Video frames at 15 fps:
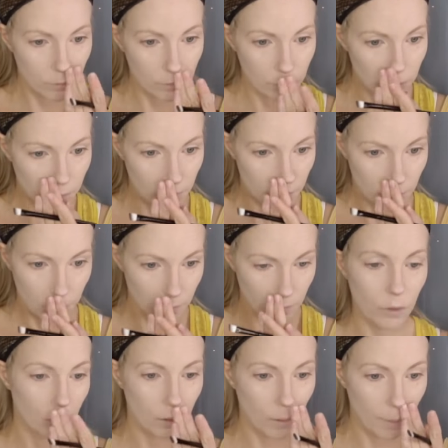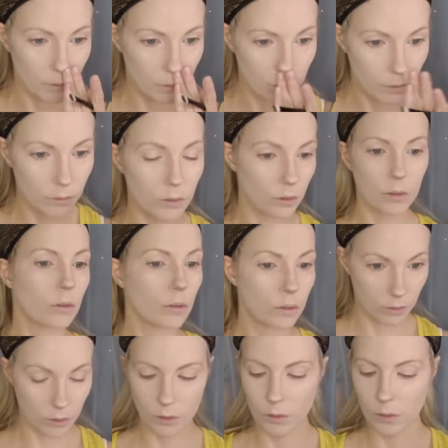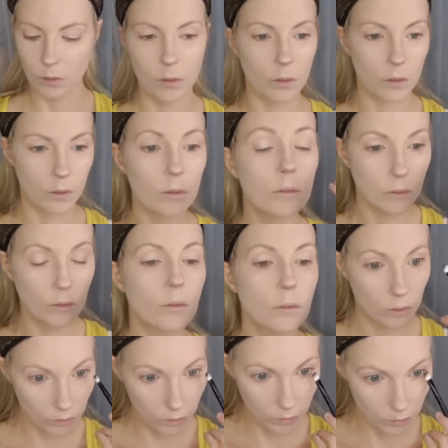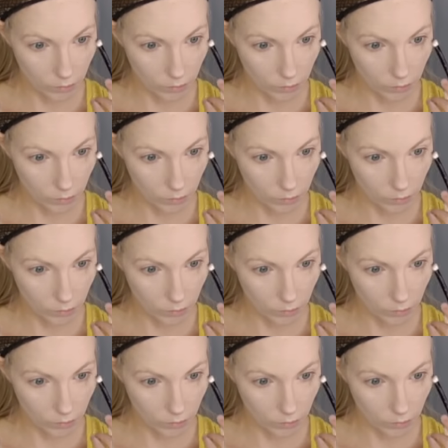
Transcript: Beautiful Browns palette for this. Works great.